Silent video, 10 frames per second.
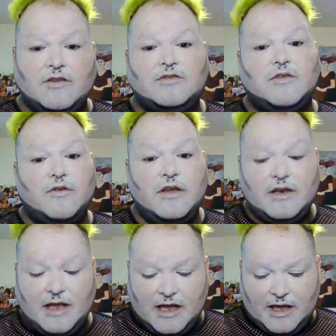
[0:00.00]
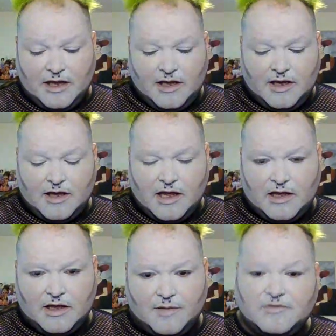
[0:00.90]
during a
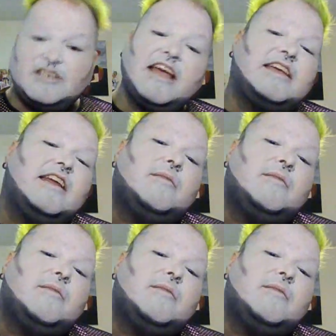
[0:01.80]
check-in,